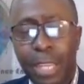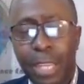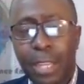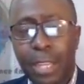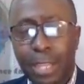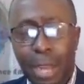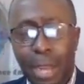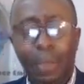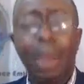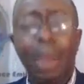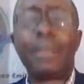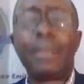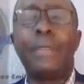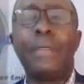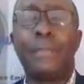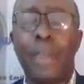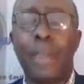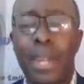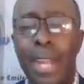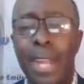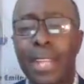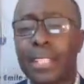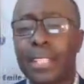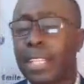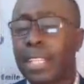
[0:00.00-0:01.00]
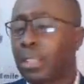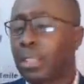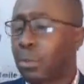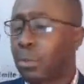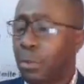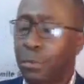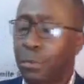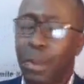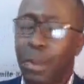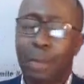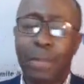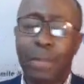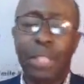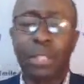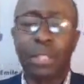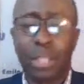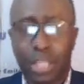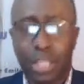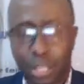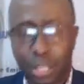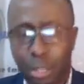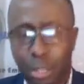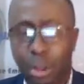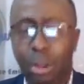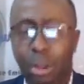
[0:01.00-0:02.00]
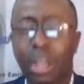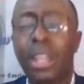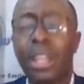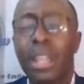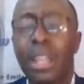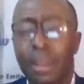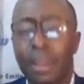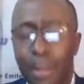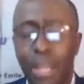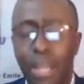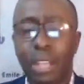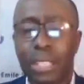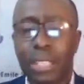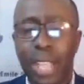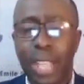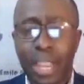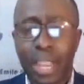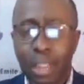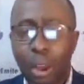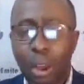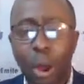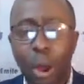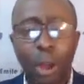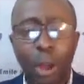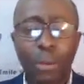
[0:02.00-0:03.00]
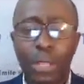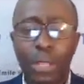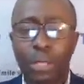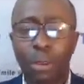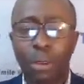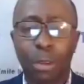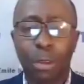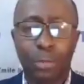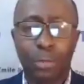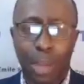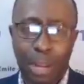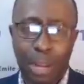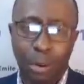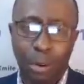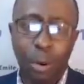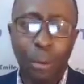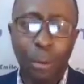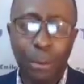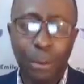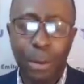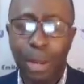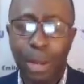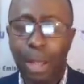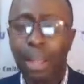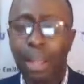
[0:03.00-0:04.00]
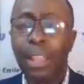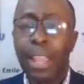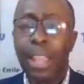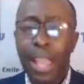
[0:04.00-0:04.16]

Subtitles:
Now, one my friend, I just refer me to the song because I can always look for an opener.